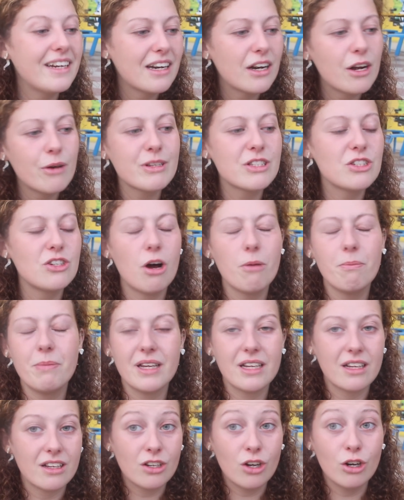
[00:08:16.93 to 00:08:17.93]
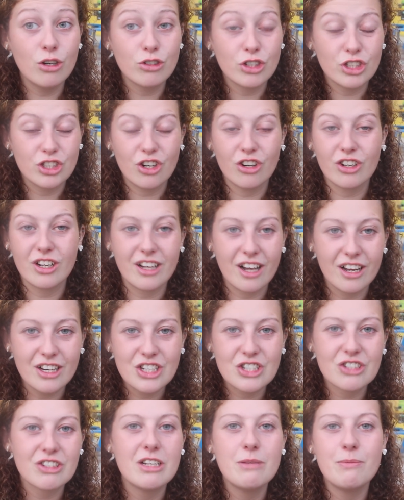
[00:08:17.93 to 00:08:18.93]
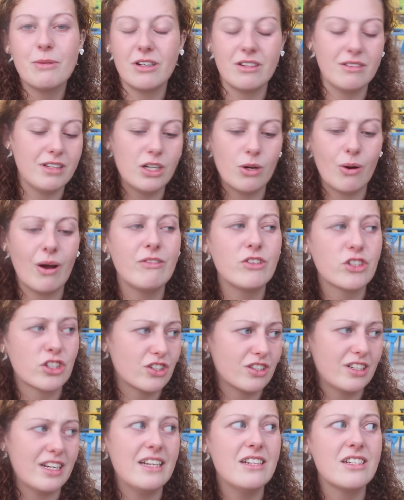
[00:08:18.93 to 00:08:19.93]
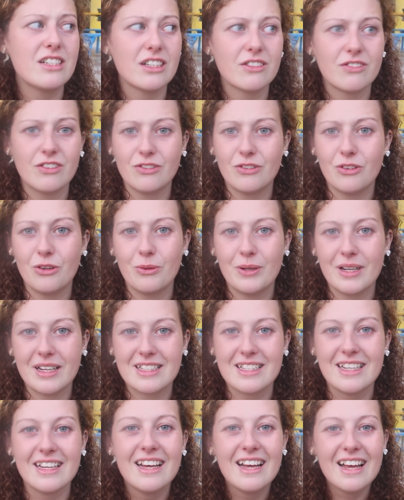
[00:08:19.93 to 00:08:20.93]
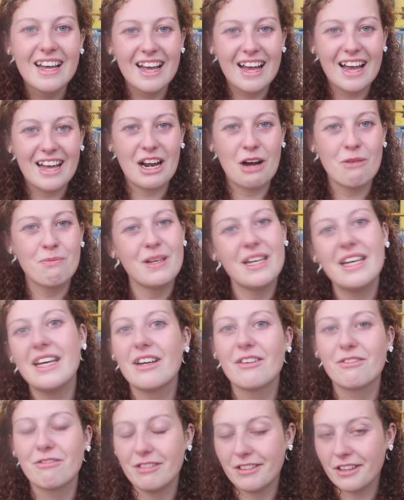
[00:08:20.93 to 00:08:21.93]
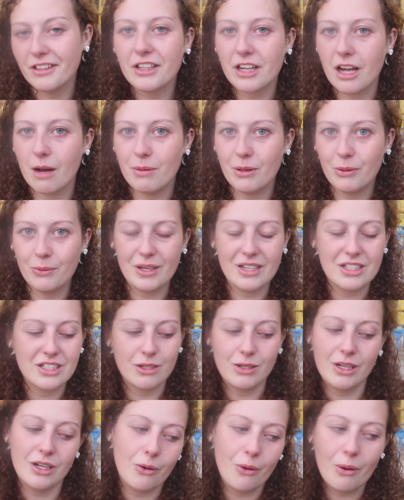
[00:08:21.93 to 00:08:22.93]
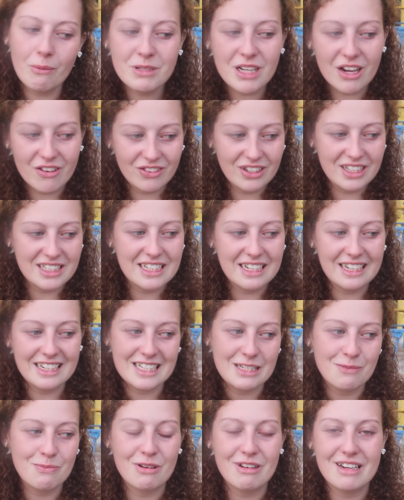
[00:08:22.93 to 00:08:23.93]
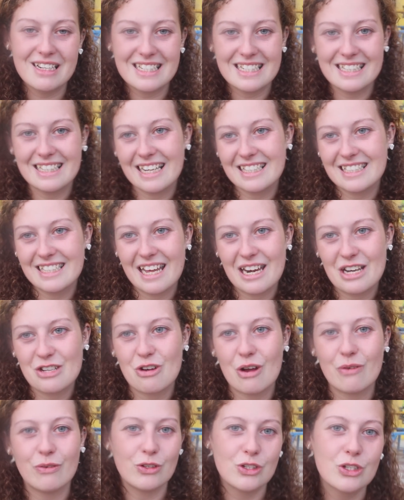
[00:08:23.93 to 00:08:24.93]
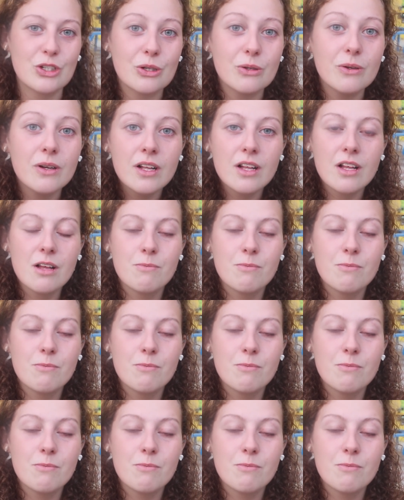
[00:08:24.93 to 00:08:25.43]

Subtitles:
And I know it's not a big culture shock country, but you know, I've just done India for 4 weeks and I'll be here for another couple of weeks, so you know, I'm definitely still experiencing that side of travel too.